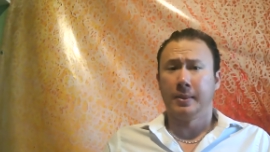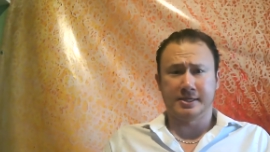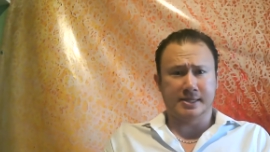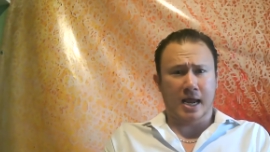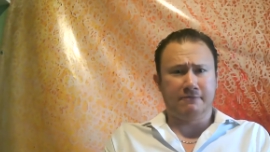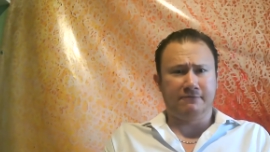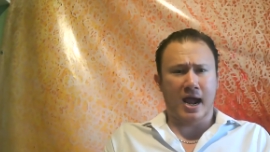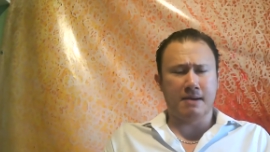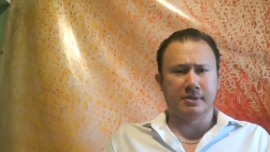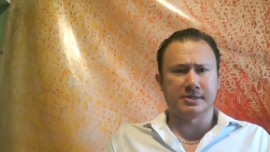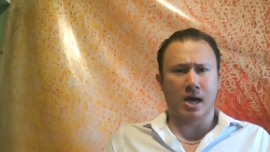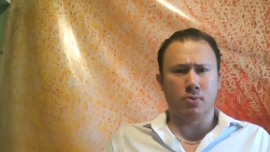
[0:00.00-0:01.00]
The same
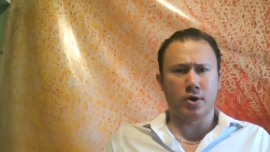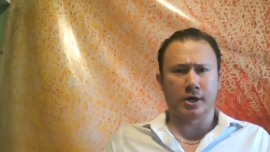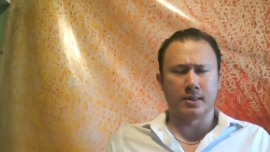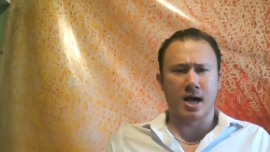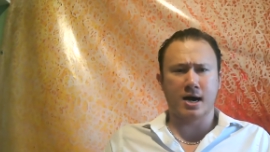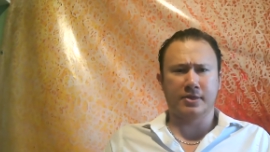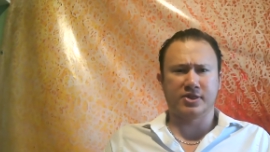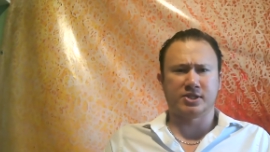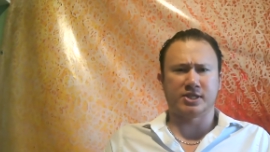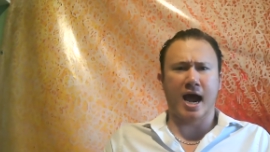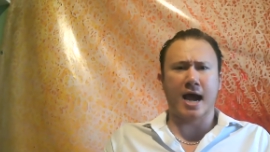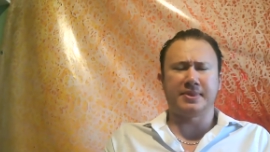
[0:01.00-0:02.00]
families that work
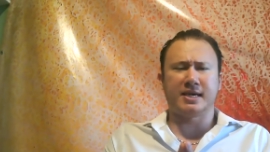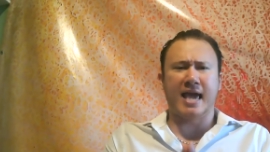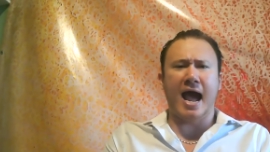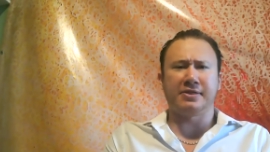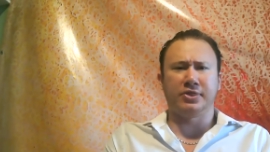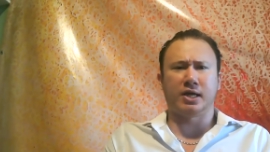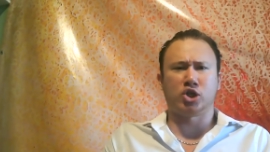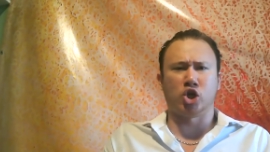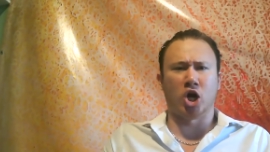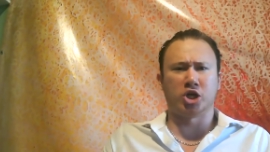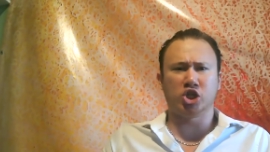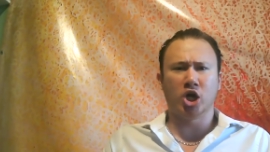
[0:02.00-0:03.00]
alongside the Catholic
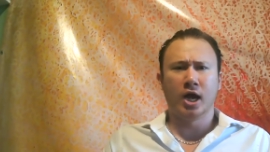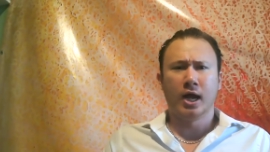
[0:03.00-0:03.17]
Church